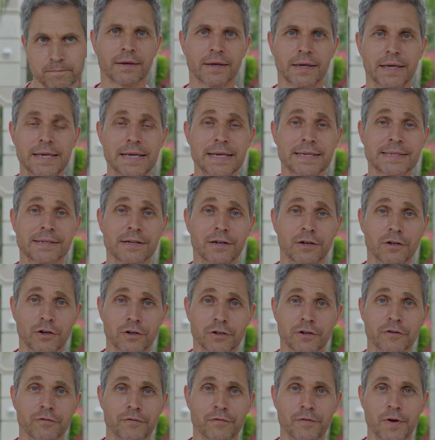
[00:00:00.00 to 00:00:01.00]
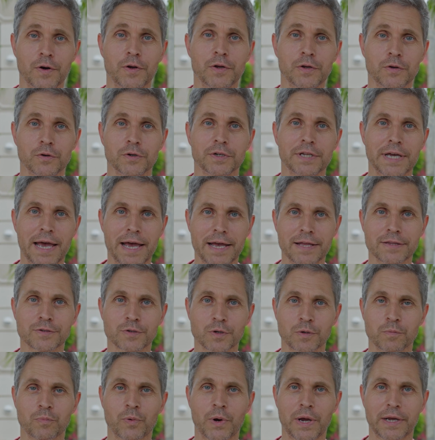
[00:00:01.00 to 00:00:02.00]
He has a lot of very good
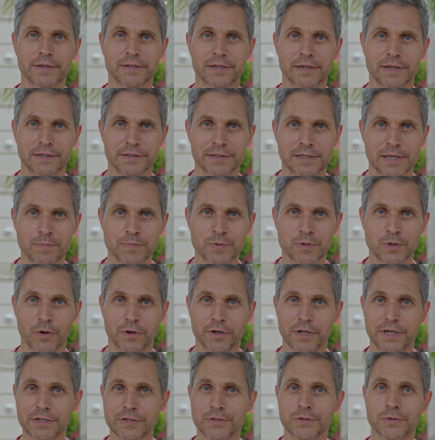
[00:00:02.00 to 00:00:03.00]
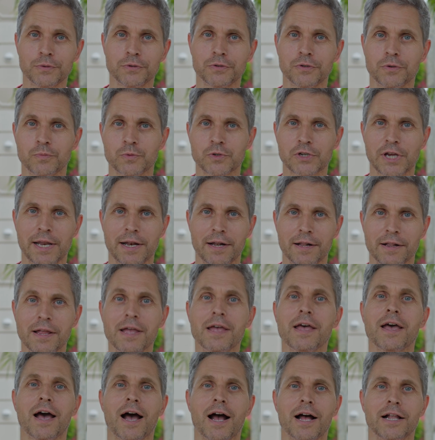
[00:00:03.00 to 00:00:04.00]
hands-on practical tips on his YouTube channel.
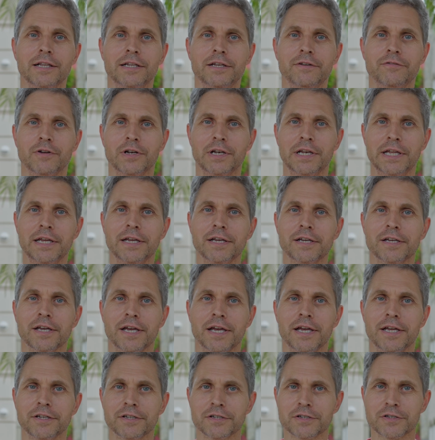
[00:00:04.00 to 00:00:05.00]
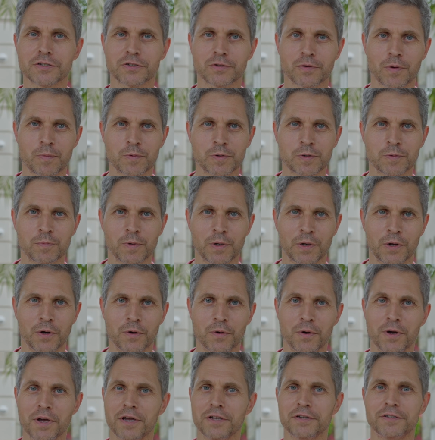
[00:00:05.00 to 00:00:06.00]
I'll leave a link in the description
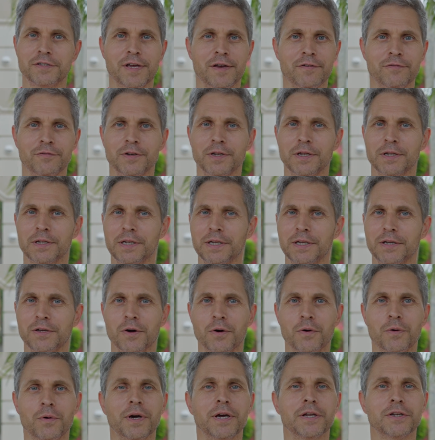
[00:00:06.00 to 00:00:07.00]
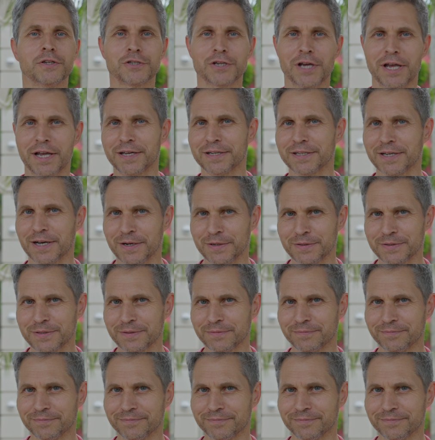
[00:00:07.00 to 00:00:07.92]
below. Definitely go and check it out.